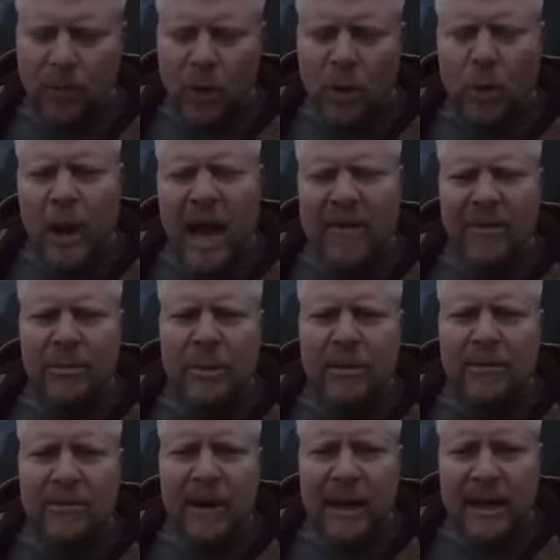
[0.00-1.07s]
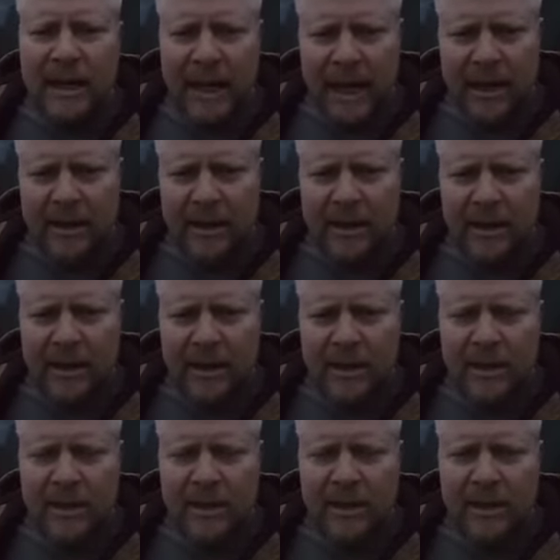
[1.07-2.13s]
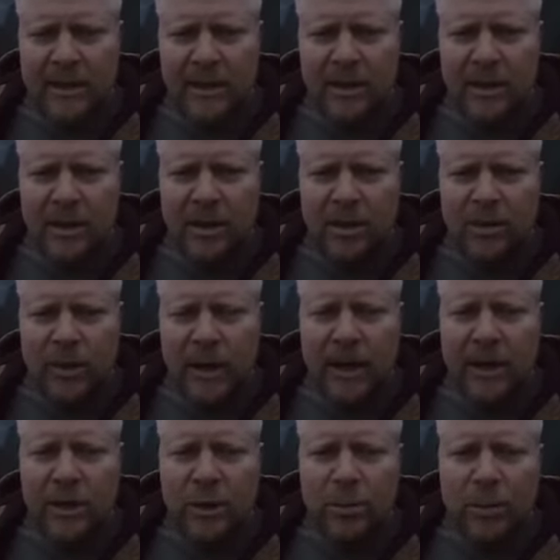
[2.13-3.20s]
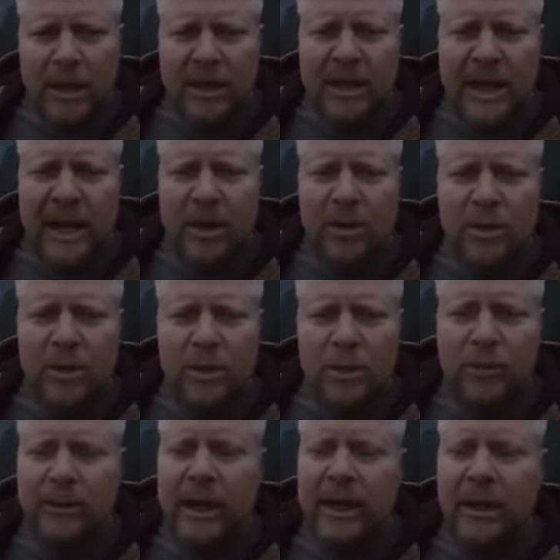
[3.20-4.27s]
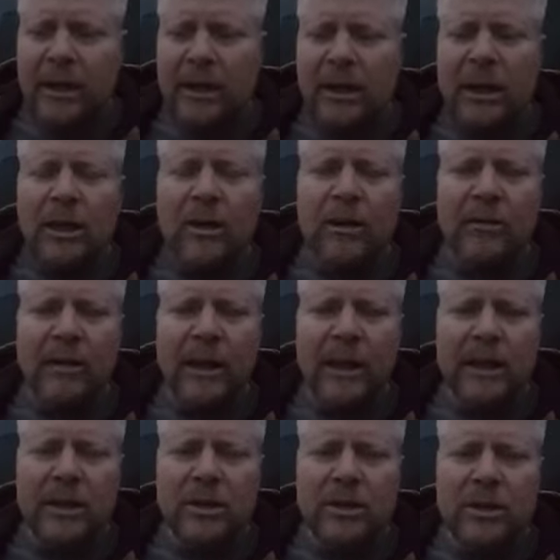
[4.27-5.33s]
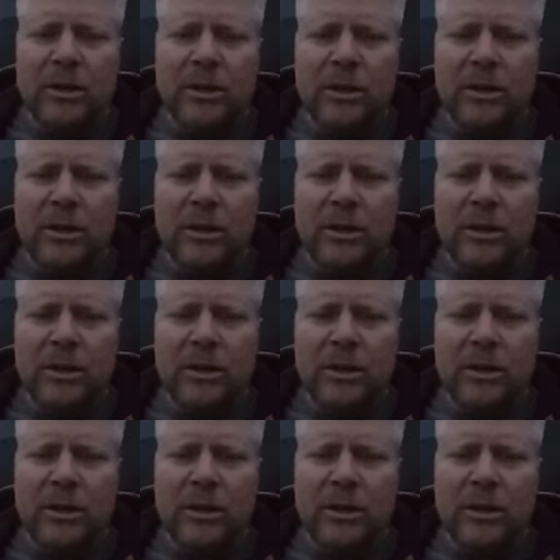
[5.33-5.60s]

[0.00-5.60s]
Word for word: who haven't been fucked yet, right? In your MGTOW, you've got a clear advantage.